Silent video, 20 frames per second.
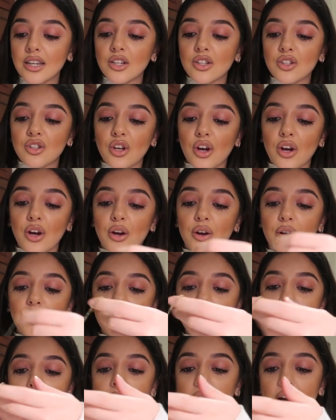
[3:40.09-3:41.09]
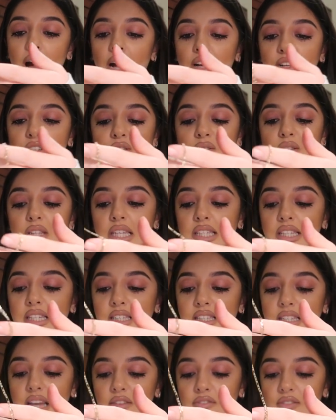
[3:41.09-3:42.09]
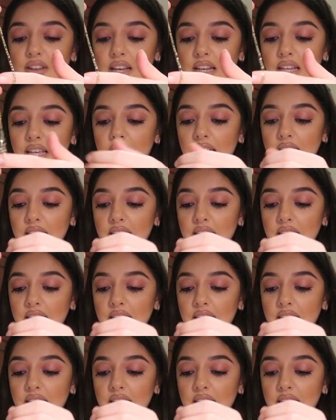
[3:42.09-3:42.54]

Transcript: So yeah, this is definitely